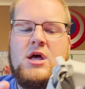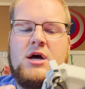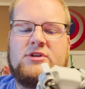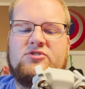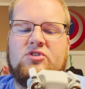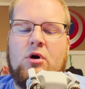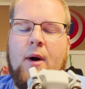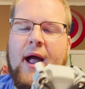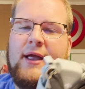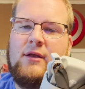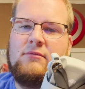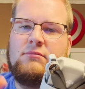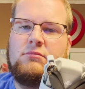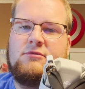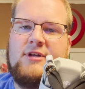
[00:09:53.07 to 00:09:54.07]
So I
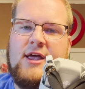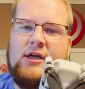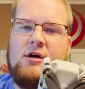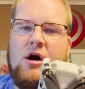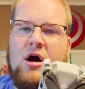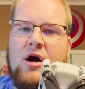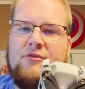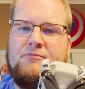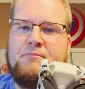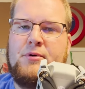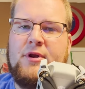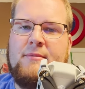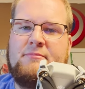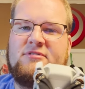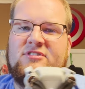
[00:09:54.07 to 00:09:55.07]
can take off,
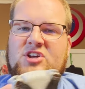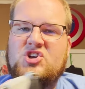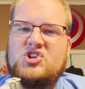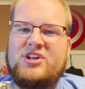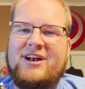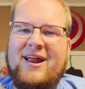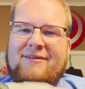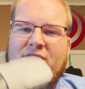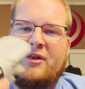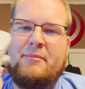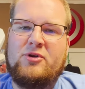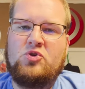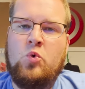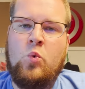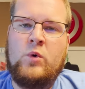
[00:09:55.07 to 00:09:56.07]
put it in position, and I've got
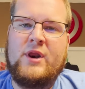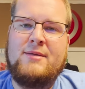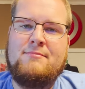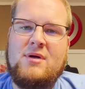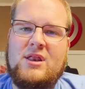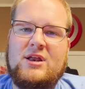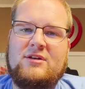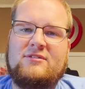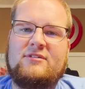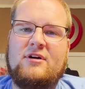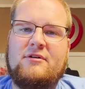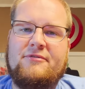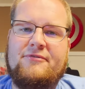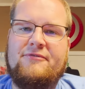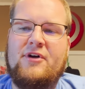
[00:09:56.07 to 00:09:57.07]
about 20 minutes
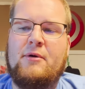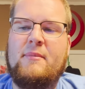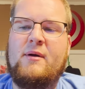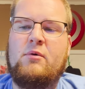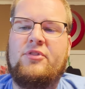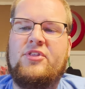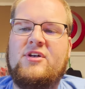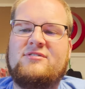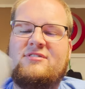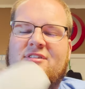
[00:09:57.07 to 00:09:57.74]
of filming with this,